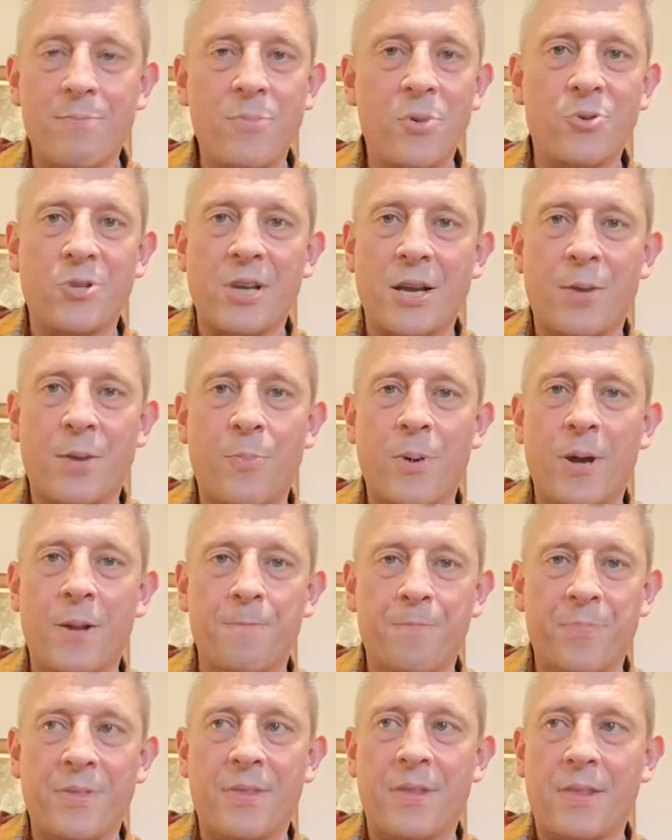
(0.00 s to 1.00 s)
music, but
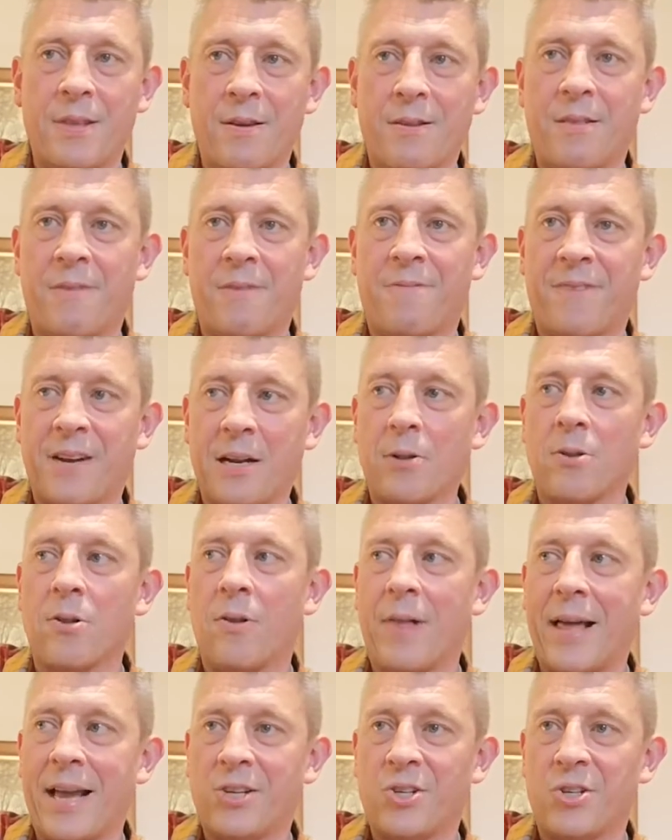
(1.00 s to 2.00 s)
the fiddle
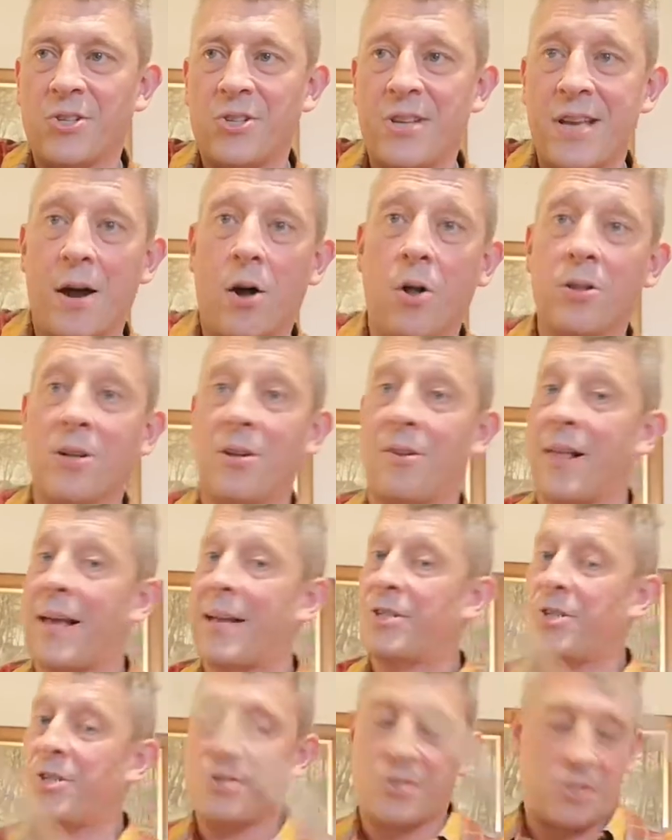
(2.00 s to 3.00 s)
collections, the alt
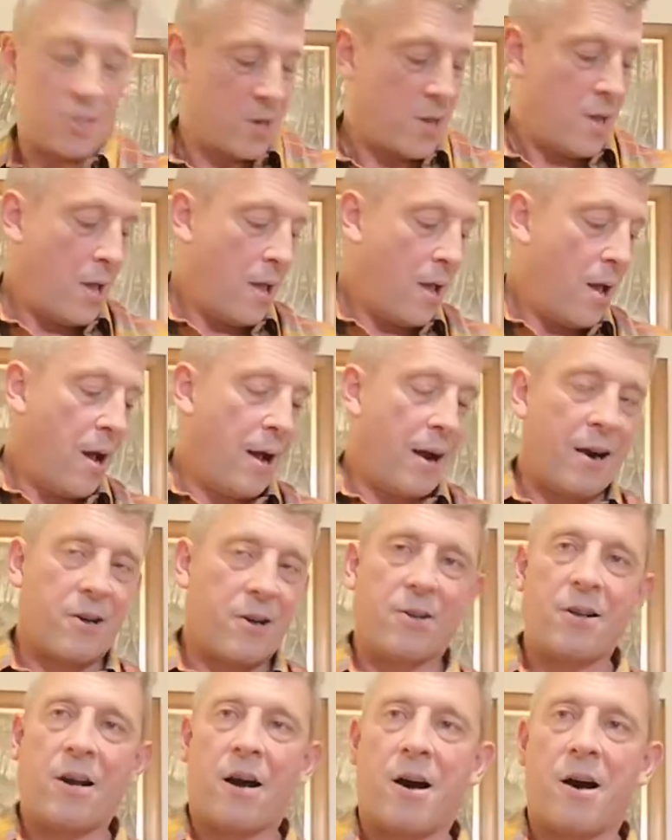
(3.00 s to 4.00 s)
collections,
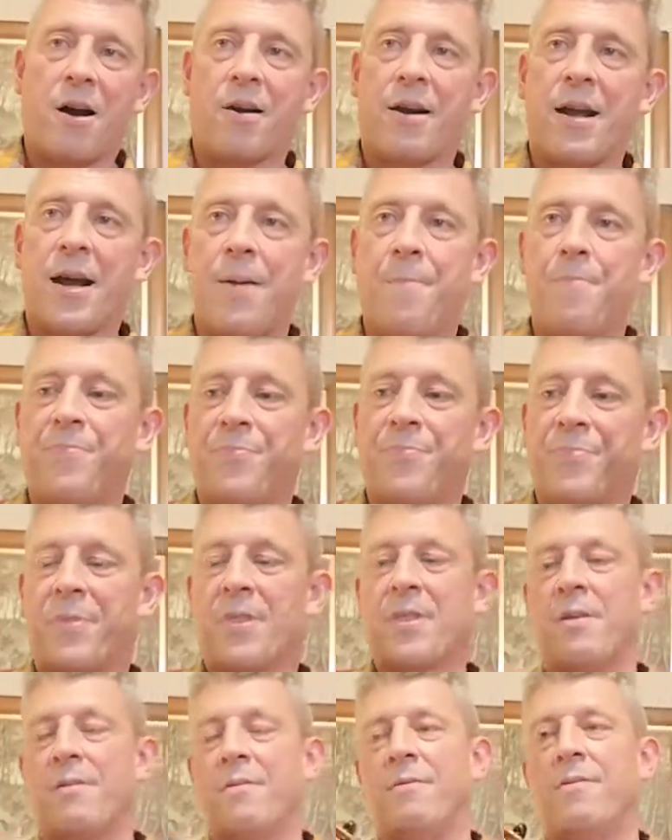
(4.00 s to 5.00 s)
are
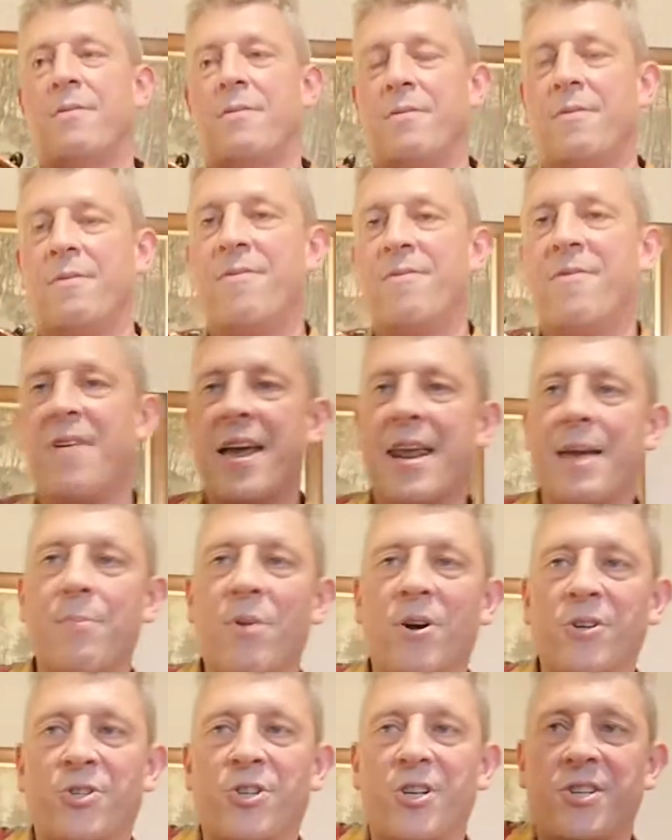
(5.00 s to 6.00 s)
very
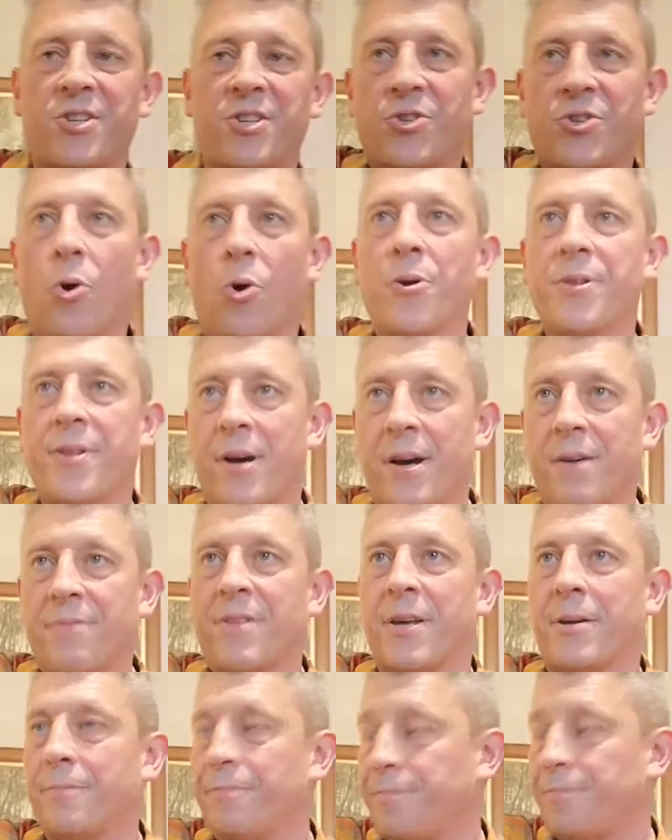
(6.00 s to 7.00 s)
much sought
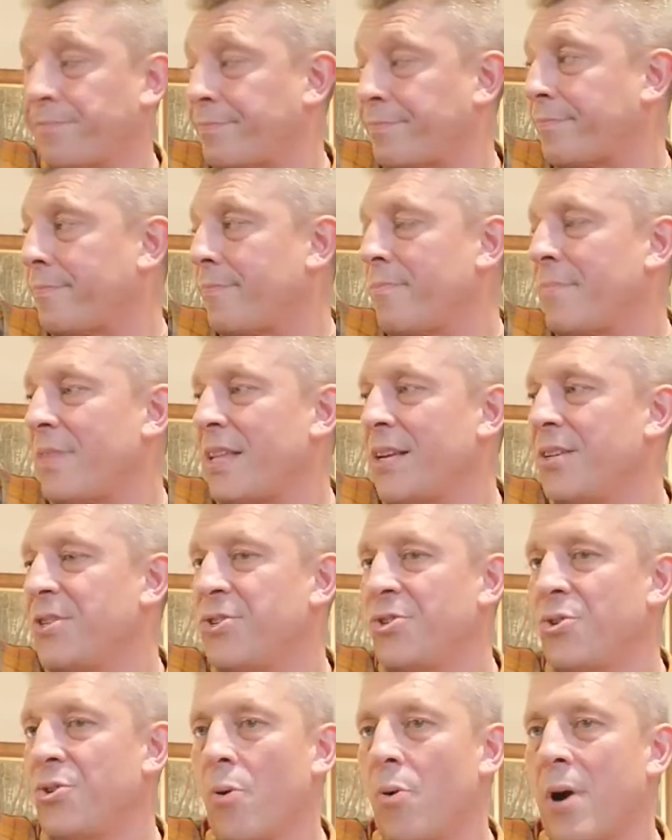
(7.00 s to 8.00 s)
after.
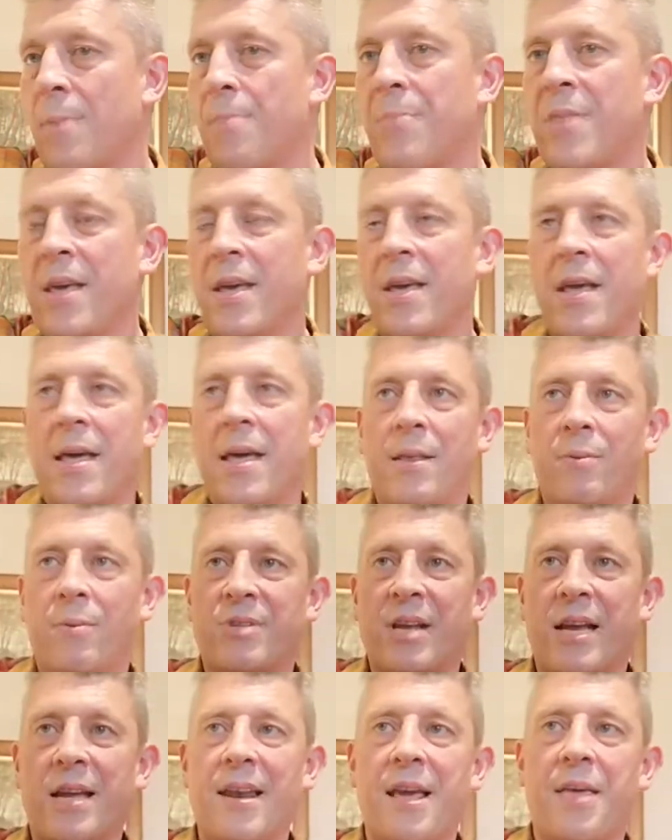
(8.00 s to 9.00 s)
So it was
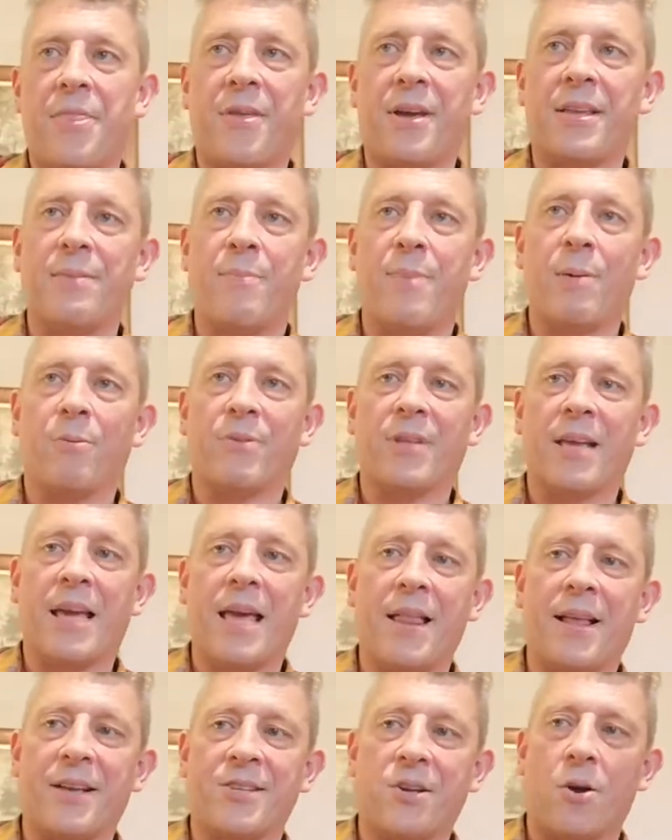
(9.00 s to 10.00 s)
a great thing to be able to
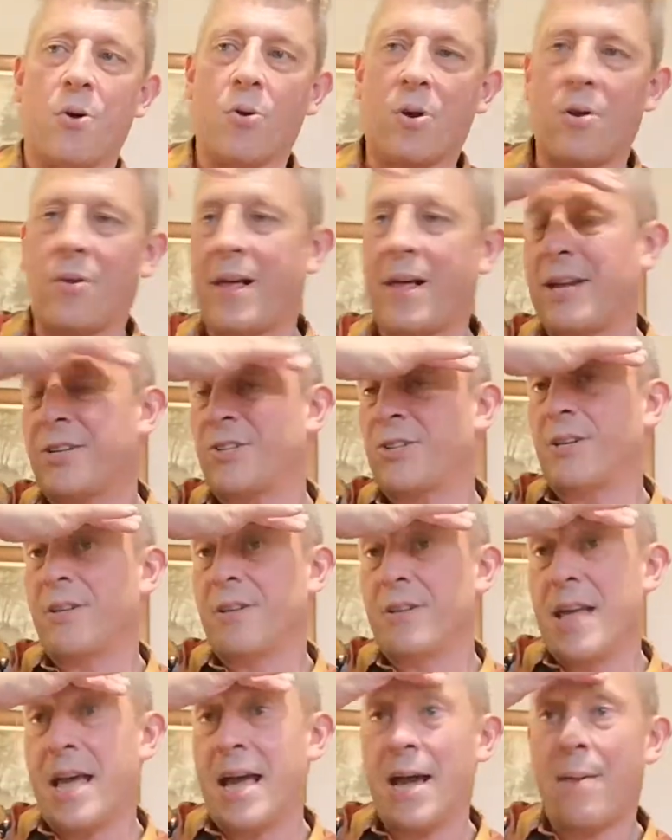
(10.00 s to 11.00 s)
get this alt collection.
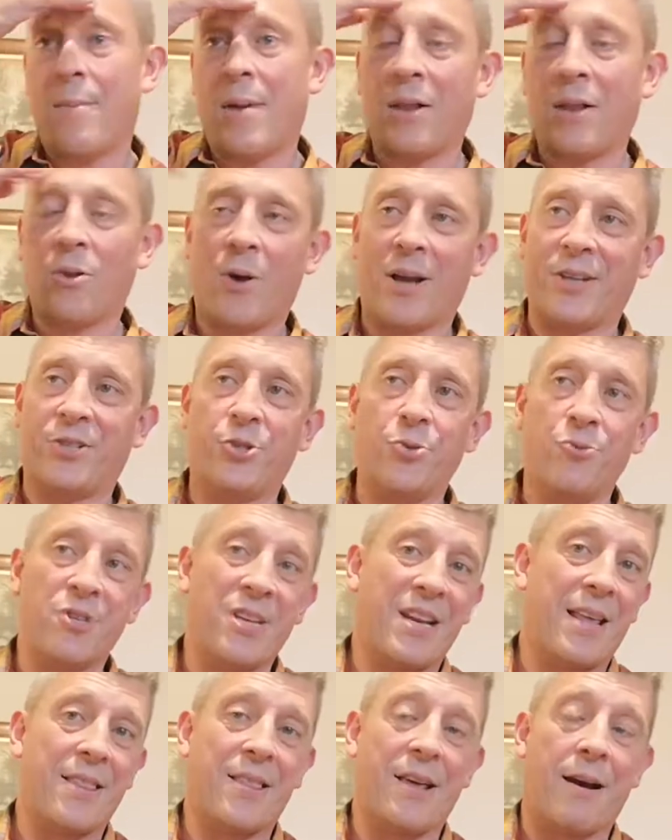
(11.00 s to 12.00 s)
A lot of tunes
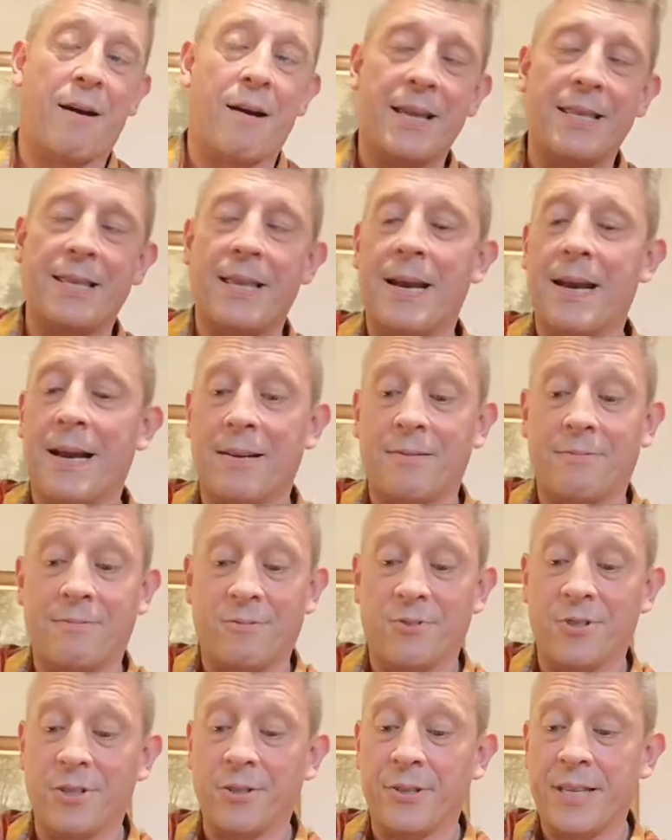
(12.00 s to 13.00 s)
in it that I didn't
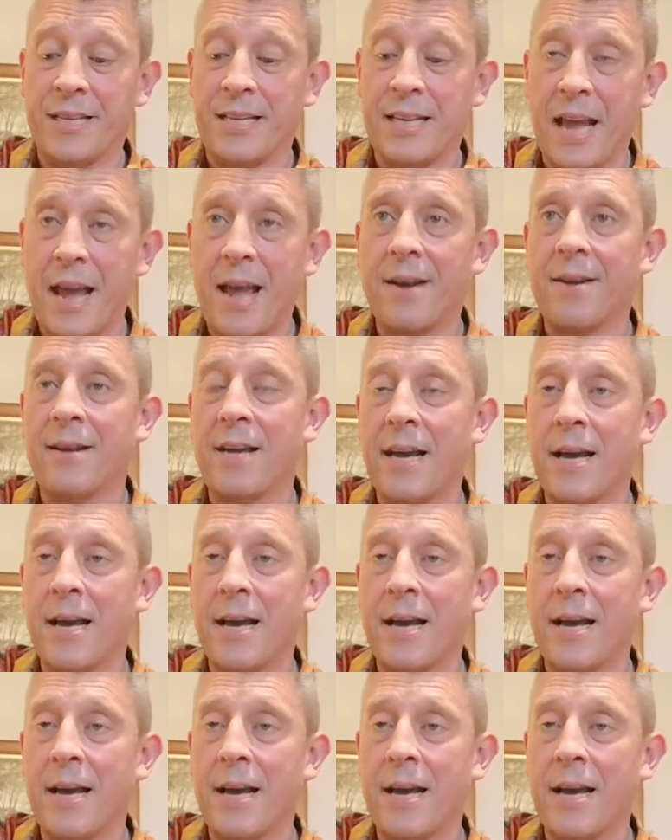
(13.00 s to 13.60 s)
really ken.